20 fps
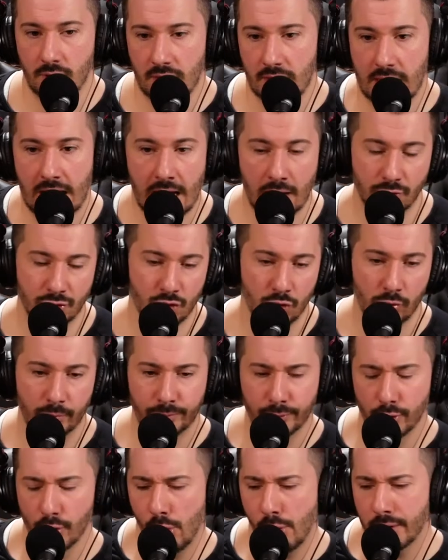out to a
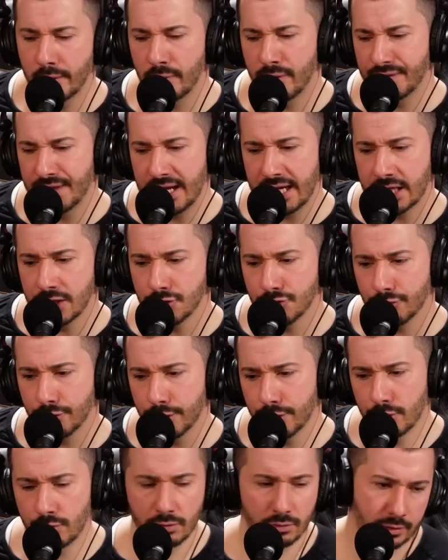brewery with
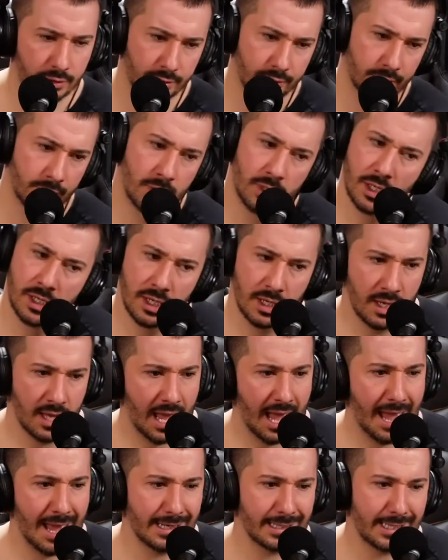Andrew, or
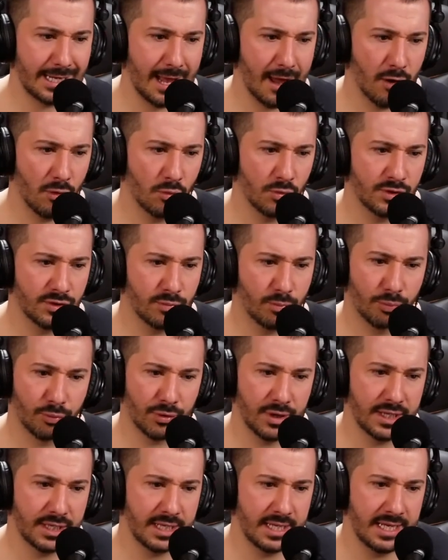hanging out with
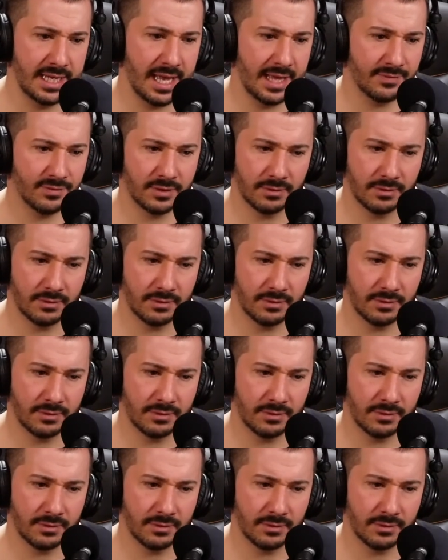Brittany at,